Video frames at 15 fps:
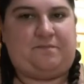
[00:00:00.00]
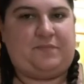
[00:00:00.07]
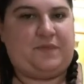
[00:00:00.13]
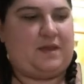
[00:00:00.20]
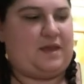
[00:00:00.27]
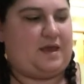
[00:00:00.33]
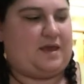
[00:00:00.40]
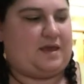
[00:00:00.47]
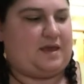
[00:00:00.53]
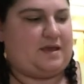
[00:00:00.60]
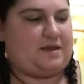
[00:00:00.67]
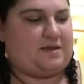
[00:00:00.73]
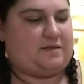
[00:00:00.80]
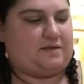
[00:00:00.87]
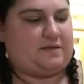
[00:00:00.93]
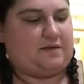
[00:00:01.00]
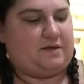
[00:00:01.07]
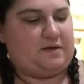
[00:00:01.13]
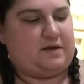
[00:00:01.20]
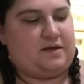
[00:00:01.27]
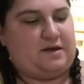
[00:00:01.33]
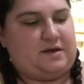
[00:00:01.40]
and
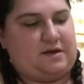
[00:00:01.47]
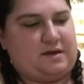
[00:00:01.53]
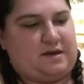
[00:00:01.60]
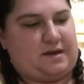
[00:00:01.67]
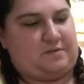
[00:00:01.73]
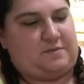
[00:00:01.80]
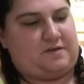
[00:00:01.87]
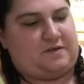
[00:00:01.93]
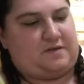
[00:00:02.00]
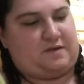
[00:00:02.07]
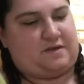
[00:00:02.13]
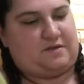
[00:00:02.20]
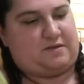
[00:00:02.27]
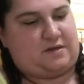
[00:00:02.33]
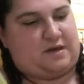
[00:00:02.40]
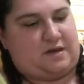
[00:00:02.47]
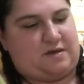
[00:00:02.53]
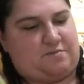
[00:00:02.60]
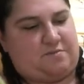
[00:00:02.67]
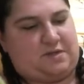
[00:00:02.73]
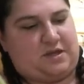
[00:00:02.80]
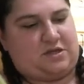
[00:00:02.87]
kept it sealed
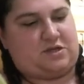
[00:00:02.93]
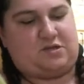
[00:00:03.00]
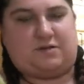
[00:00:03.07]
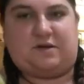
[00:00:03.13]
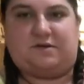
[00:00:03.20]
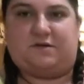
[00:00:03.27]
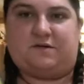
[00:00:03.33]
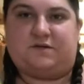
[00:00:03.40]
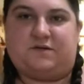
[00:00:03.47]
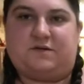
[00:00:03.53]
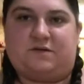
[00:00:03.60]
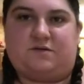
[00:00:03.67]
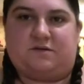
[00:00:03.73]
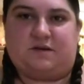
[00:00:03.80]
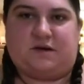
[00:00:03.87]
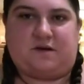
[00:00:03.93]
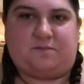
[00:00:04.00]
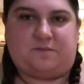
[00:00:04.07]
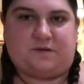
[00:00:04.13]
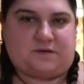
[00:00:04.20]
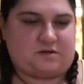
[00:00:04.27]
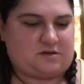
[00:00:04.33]
up, made sure they were all soaked up,
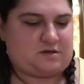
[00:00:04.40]
and